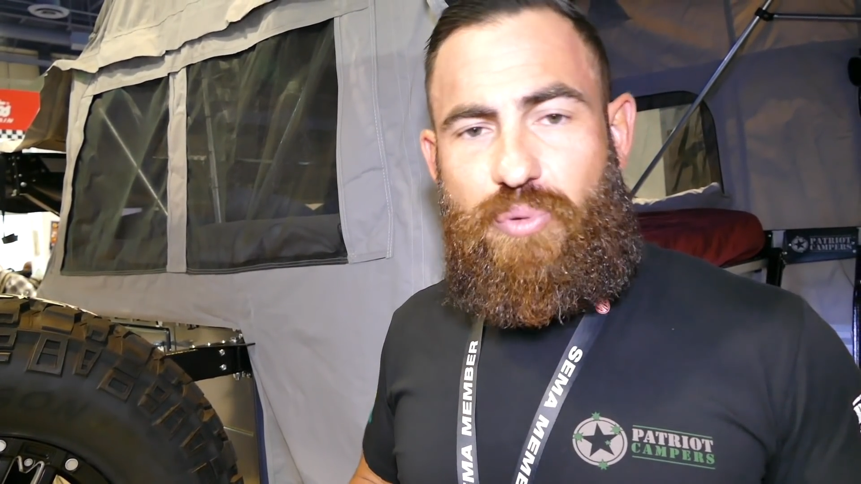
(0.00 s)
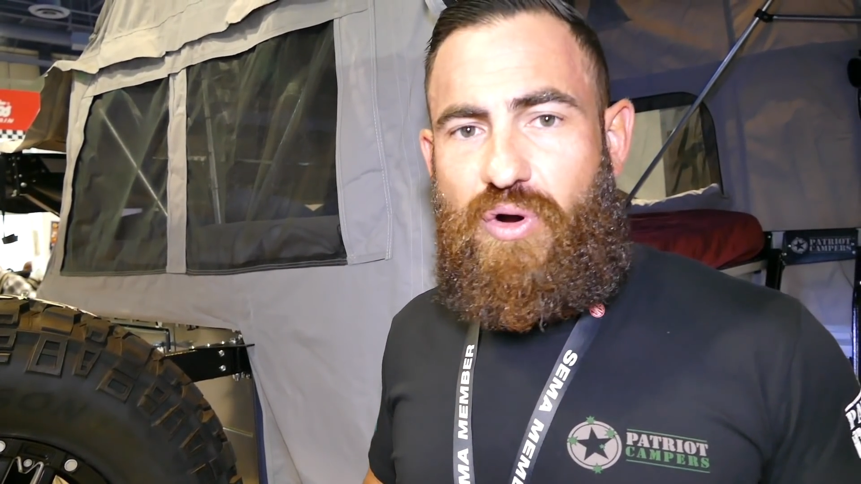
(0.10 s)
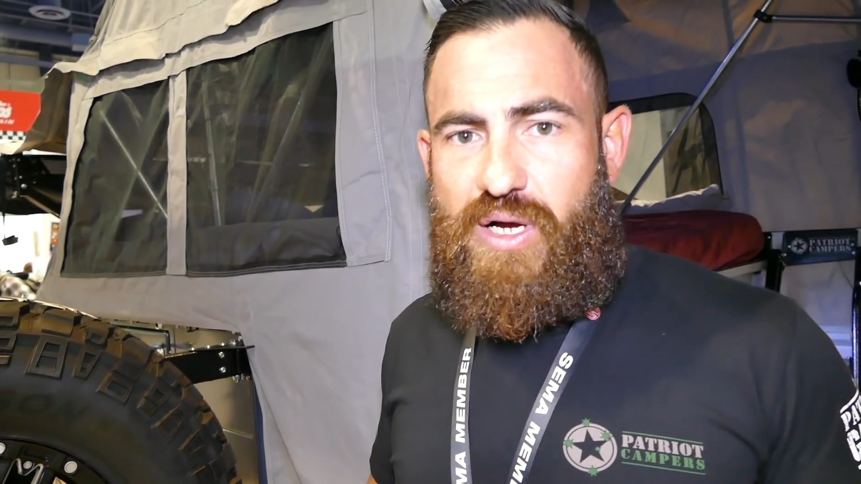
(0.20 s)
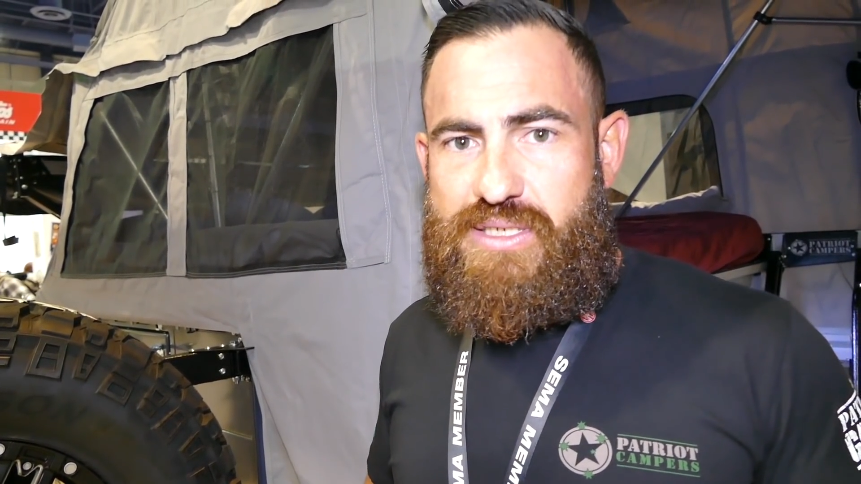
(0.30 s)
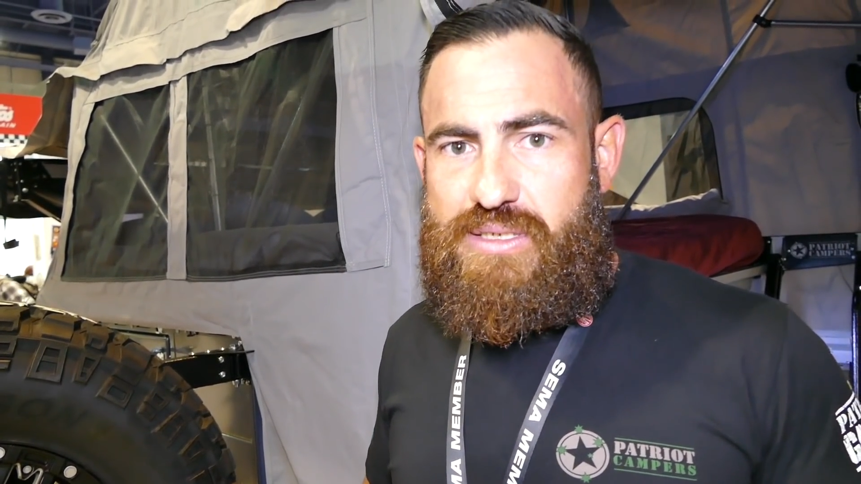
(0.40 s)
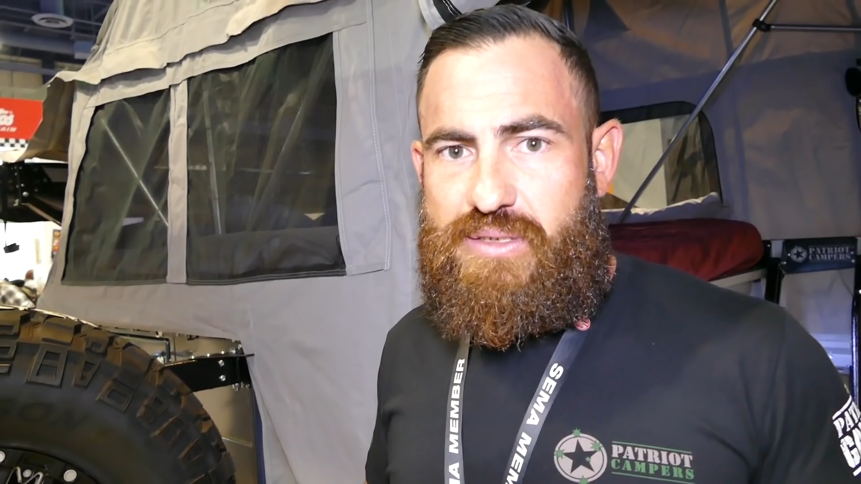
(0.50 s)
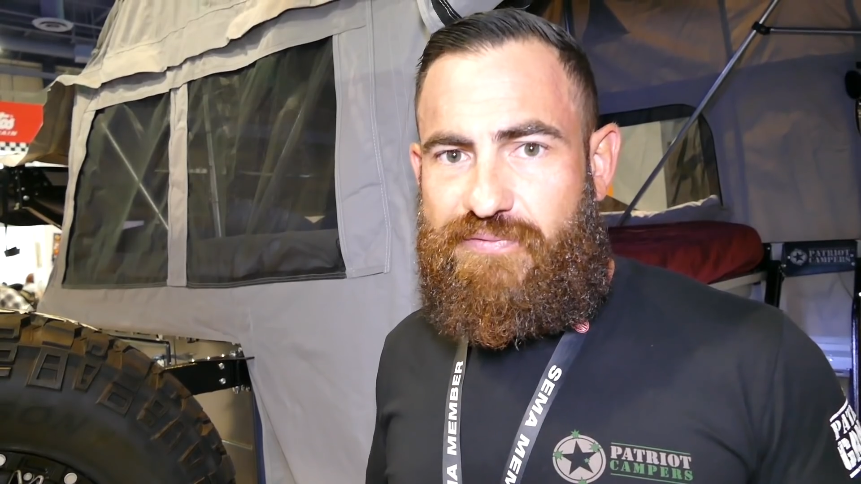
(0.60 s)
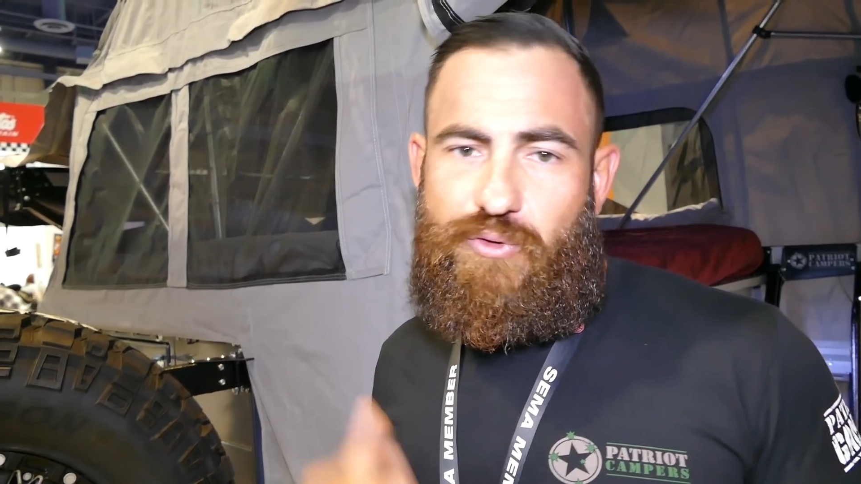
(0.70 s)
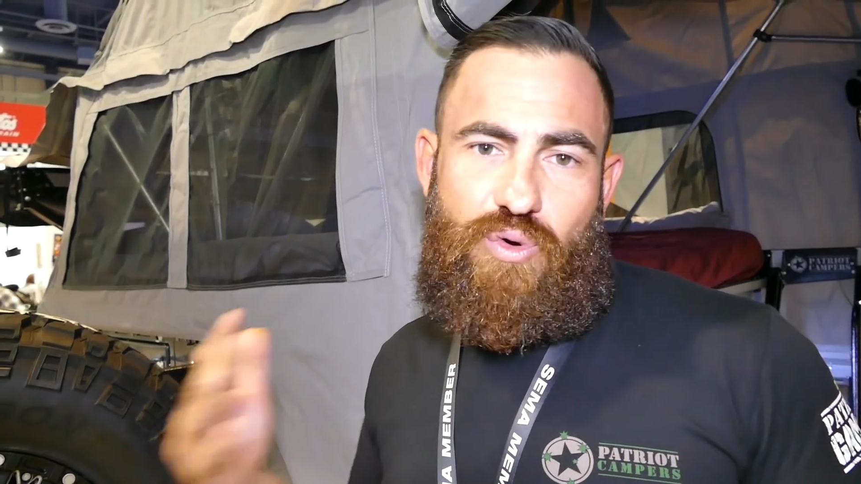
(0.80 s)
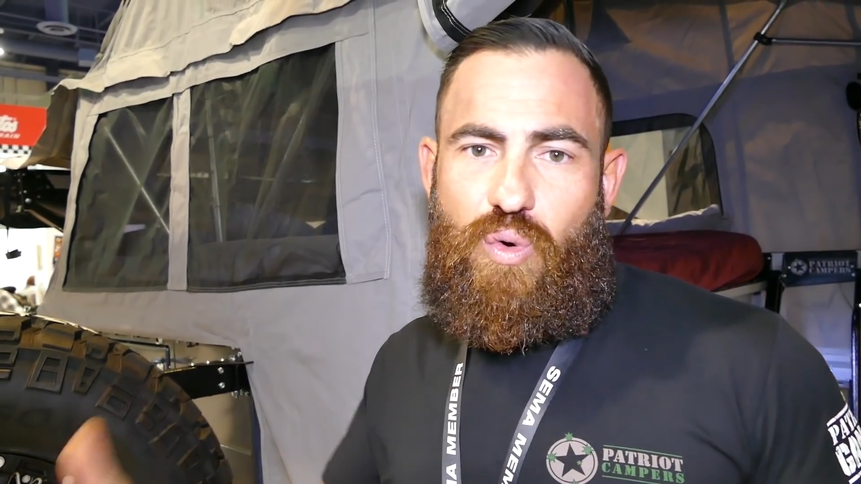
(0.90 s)
price
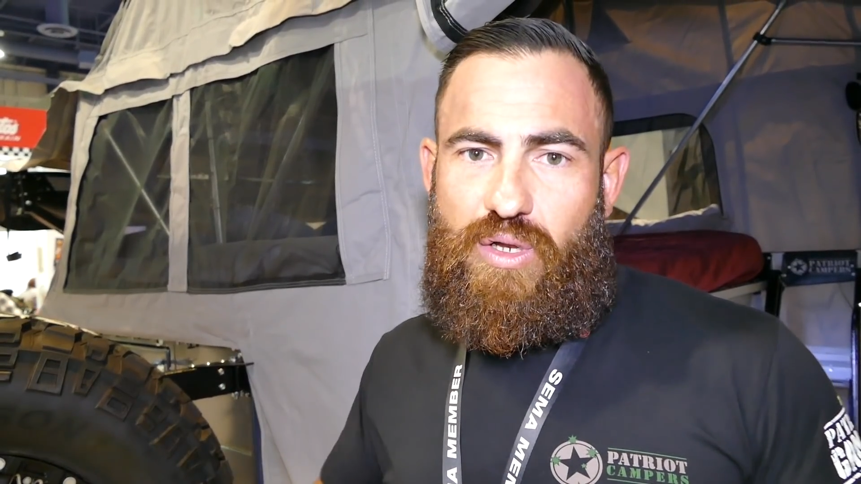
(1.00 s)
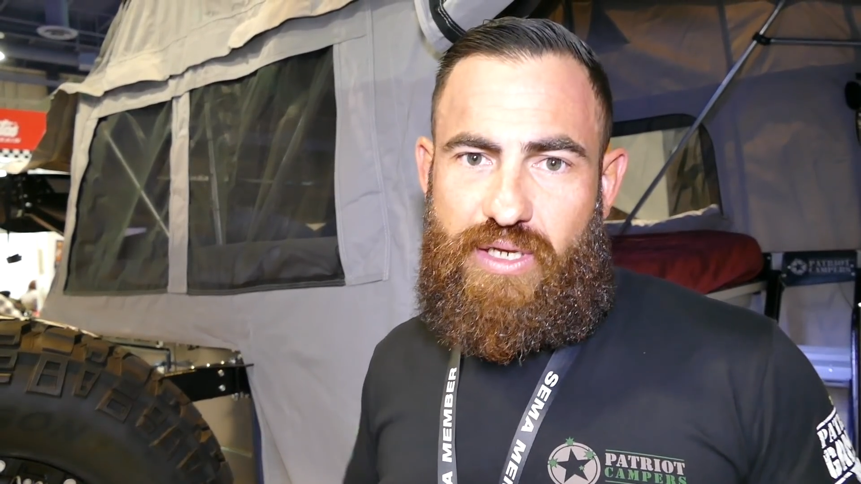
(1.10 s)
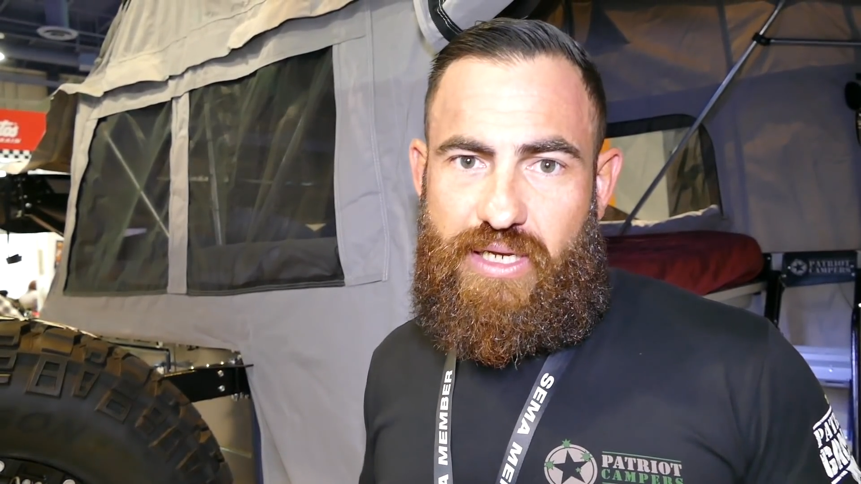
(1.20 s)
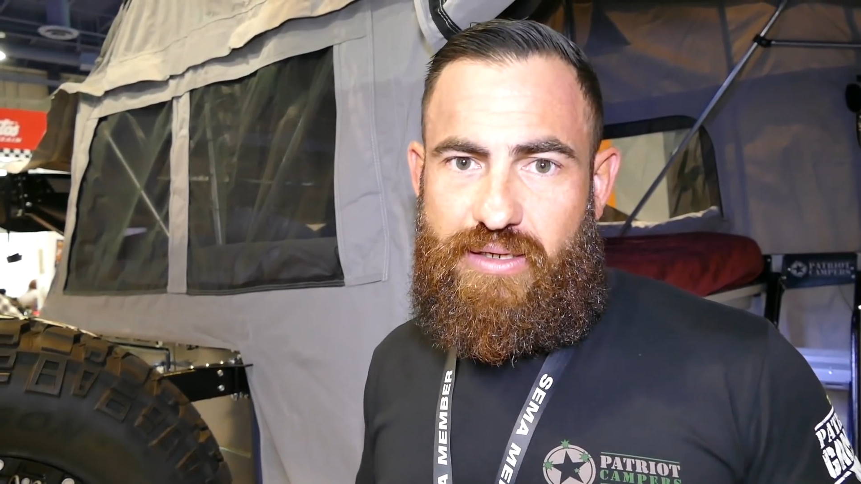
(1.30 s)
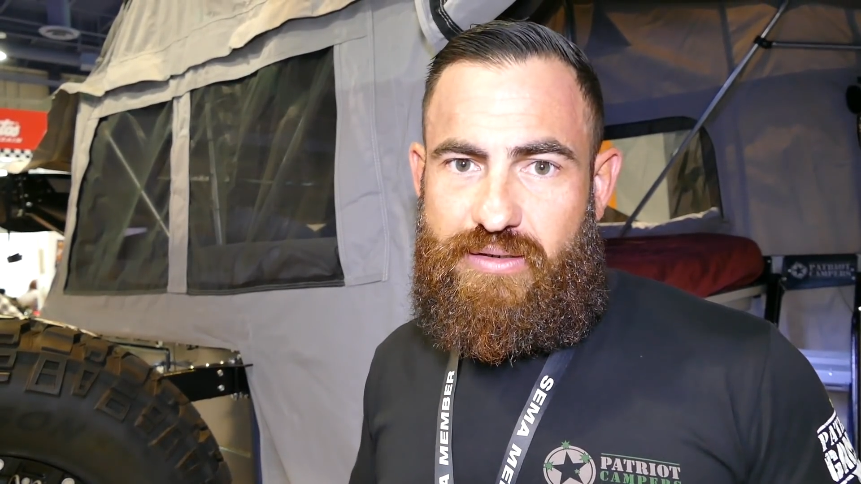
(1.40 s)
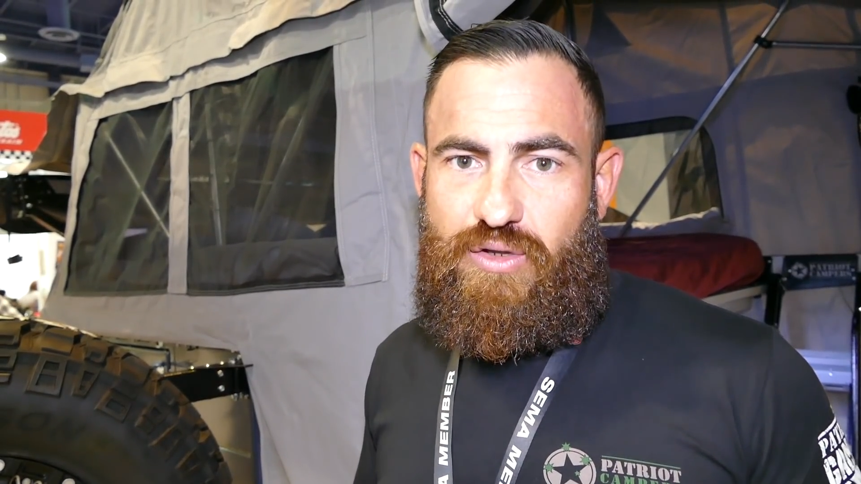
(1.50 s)
for quality.